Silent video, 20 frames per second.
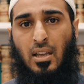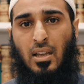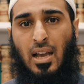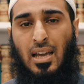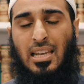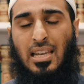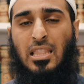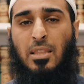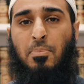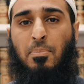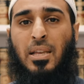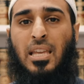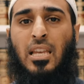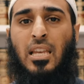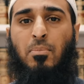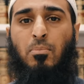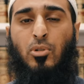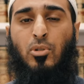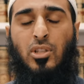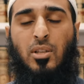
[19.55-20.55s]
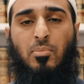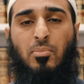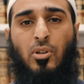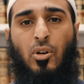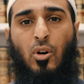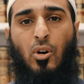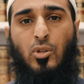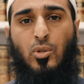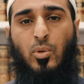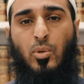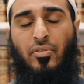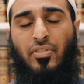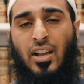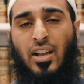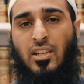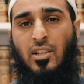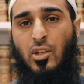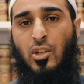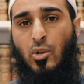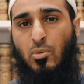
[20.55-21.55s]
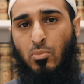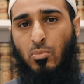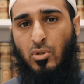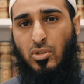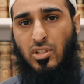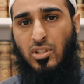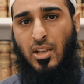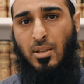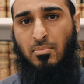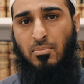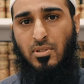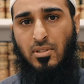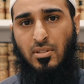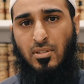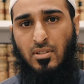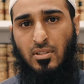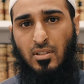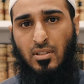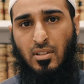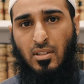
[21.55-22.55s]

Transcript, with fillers: And in the Beginner Muslim course, we've had new Muslims